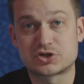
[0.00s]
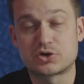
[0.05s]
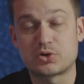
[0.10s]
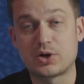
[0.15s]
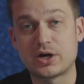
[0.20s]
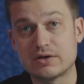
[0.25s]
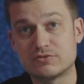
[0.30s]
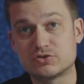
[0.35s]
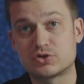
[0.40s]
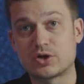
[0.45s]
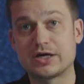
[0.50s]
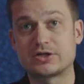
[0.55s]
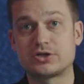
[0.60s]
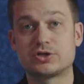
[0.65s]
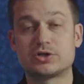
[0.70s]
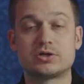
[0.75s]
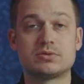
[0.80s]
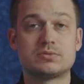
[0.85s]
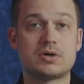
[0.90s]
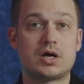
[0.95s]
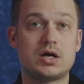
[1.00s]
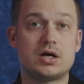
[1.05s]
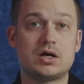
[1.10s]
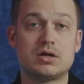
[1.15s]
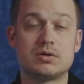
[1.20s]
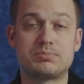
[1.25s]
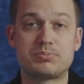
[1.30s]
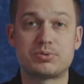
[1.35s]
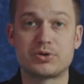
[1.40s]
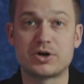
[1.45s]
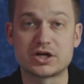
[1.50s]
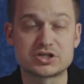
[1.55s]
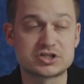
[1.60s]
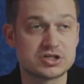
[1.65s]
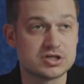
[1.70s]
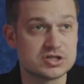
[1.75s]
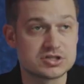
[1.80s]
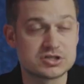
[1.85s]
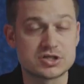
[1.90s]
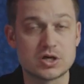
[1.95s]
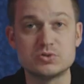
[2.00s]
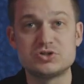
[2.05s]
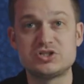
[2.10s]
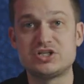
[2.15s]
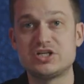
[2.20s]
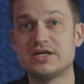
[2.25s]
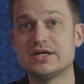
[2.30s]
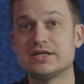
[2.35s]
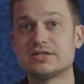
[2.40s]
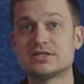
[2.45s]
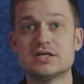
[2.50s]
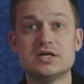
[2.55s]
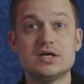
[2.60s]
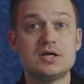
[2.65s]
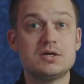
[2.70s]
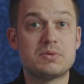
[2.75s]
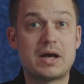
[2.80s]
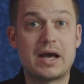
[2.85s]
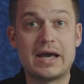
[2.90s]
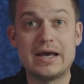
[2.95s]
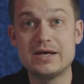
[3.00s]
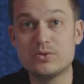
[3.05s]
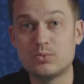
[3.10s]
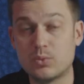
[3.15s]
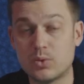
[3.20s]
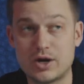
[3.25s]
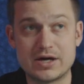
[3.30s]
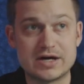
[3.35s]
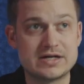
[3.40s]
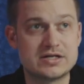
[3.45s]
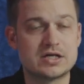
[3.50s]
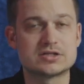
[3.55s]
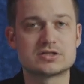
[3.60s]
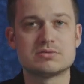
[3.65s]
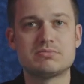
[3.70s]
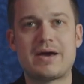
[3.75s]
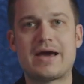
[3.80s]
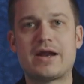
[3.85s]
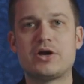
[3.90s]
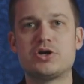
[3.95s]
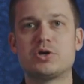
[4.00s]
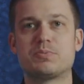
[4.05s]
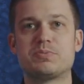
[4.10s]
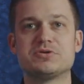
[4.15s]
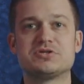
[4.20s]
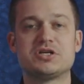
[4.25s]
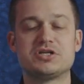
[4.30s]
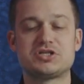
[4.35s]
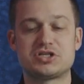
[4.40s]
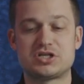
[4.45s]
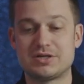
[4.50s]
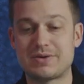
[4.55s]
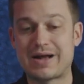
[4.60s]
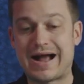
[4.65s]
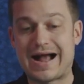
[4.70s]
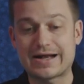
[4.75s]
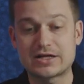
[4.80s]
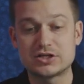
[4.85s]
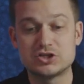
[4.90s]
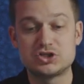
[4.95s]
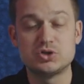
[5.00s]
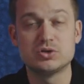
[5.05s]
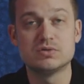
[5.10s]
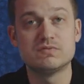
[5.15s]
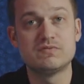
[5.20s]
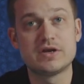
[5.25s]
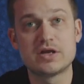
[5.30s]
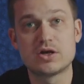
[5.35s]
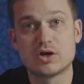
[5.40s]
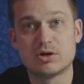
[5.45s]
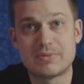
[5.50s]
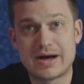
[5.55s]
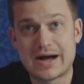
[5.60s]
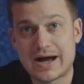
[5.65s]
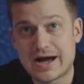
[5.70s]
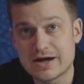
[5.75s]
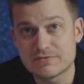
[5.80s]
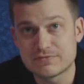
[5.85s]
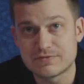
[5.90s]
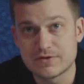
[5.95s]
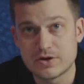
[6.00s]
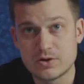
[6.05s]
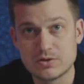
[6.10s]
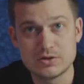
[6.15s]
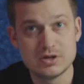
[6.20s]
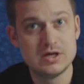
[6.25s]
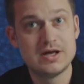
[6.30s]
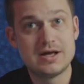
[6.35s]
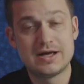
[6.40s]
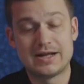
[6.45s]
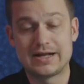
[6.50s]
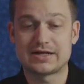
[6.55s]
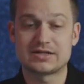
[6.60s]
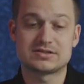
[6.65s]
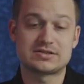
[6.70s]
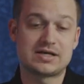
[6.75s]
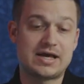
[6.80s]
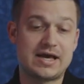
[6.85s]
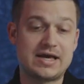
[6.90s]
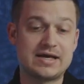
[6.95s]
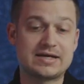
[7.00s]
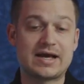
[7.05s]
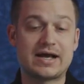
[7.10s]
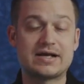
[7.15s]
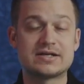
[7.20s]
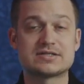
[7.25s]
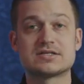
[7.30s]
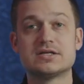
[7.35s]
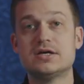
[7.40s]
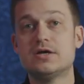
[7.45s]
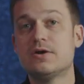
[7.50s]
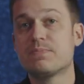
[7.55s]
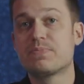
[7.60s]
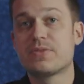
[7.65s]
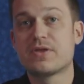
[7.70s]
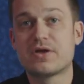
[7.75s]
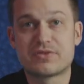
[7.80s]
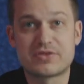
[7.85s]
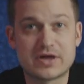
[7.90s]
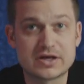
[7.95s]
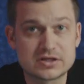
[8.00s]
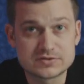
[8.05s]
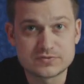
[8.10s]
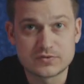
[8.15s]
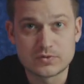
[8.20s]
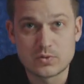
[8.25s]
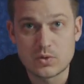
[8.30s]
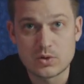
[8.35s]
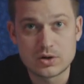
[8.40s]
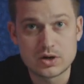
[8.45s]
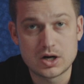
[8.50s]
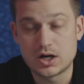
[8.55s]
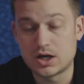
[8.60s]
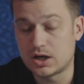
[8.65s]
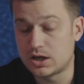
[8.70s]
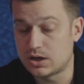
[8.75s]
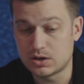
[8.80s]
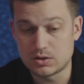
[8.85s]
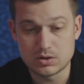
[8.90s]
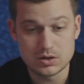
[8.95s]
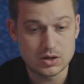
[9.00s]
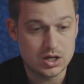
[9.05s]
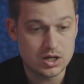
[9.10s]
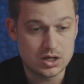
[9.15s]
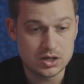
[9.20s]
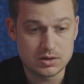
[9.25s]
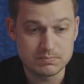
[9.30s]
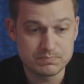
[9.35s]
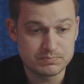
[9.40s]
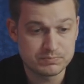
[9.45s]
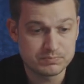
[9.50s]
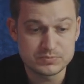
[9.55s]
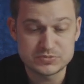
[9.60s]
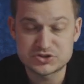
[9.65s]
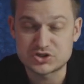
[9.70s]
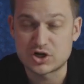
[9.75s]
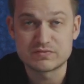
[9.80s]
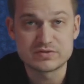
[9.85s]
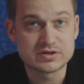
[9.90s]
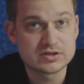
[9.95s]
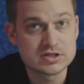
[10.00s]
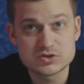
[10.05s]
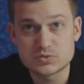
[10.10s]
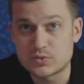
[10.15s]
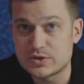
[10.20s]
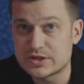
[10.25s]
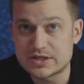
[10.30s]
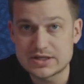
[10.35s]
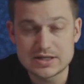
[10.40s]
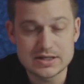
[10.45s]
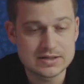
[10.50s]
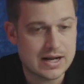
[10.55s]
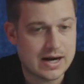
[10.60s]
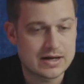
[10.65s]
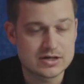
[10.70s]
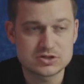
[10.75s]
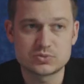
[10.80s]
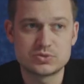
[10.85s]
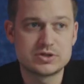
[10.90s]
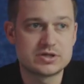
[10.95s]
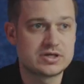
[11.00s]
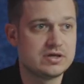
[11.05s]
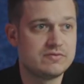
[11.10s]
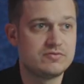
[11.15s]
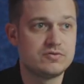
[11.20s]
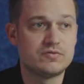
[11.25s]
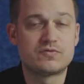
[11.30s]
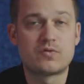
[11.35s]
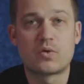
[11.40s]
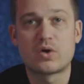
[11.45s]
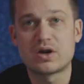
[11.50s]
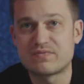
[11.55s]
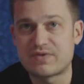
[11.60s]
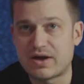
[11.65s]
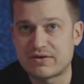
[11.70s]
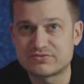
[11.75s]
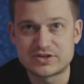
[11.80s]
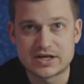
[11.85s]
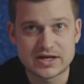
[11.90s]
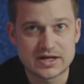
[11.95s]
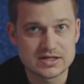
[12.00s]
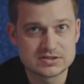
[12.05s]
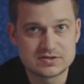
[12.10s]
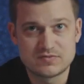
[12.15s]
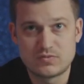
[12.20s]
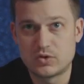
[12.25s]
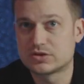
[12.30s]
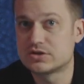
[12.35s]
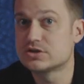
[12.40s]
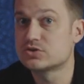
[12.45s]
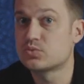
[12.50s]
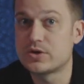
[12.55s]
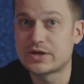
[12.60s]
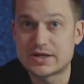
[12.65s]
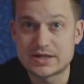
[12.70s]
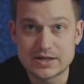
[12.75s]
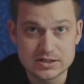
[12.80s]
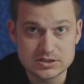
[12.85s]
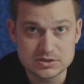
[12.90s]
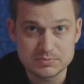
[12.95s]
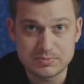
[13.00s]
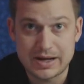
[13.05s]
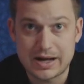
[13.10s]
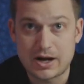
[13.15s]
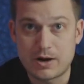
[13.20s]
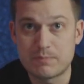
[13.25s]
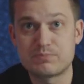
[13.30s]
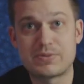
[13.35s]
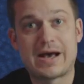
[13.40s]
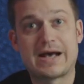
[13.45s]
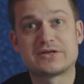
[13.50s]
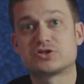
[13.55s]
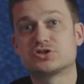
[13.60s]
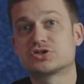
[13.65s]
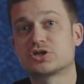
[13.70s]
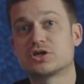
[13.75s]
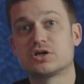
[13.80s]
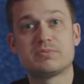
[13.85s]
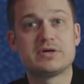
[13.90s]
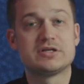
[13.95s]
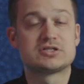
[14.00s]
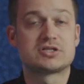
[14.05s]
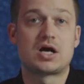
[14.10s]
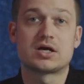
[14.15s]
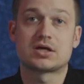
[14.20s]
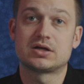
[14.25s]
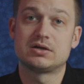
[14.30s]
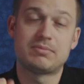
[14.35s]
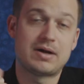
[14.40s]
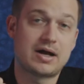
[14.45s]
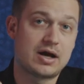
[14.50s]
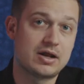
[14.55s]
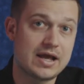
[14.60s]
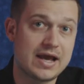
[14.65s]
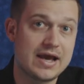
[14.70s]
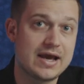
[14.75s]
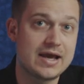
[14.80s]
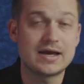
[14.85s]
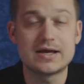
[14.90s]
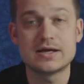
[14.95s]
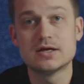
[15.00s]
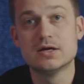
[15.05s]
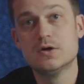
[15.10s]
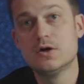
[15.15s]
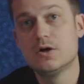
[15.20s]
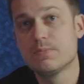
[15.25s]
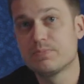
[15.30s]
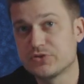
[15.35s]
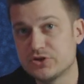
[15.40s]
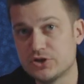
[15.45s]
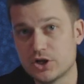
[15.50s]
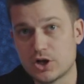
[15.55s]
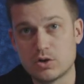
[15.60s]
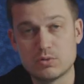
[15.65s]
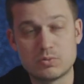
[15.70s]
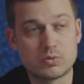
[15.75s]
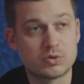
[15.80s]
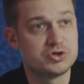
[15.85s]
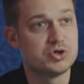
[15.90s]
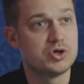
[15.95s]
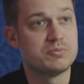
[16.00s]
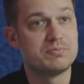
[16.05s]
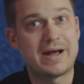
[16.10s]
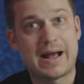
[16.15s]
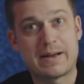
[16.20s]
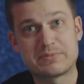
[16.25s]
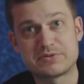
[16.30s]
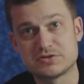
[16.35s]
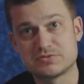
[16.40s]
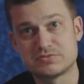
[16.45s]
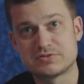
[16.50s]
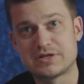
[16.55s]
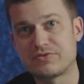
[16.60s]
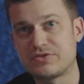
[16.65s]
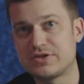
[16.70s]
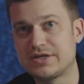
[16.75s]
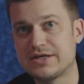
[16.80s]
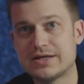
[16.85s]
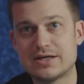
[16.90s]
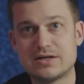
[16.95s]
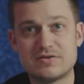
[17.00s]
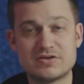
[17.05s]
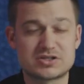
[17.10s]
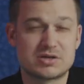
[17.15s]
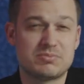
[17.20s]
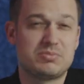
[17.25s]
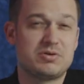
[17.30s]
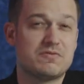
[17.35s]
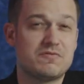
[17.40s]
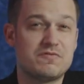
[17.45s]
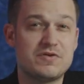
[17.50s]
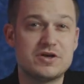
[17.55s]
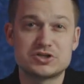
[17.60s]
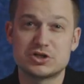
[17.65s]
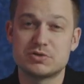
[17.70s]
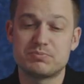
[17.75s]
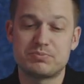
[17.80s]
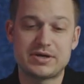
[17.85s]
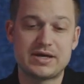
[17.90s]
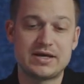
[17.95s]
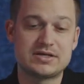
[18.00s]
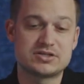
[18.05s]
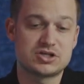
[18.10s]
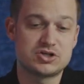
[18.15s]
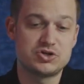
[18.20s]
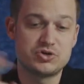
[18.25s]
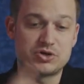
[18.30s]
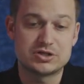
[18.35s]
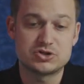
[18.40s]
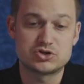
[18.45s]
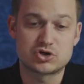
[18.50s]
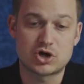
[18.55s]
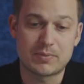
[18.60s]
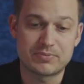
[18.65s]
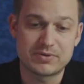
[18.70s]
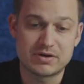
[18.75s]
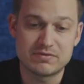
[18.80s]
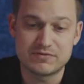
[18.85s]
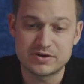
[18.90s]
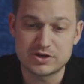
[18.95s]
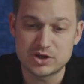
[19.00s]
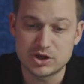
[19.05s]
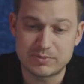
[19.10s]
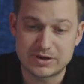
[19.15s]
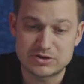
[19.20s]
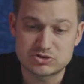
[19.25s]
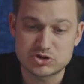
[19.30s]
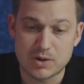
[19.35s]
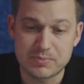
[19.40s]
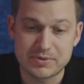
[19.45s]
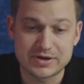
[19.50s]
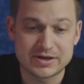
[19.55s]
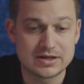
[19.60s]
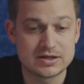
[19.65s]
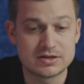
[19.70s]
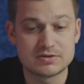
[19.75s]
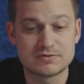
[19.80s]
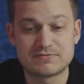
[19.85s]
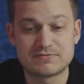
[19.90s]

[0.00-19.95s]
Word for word: creative director, uh, production associate, A1, it doesn't matter your position. I can shoot a video on my iPhone and I can say, hey guys, thanks for uh, uh, serving this weekend. I just want to give you 45 seconds of what this weekend is about. Pastor's going to be talking about A, you know, we're doing baptisms at the end. This can be a vision piece. You can drop that video by dropping it in the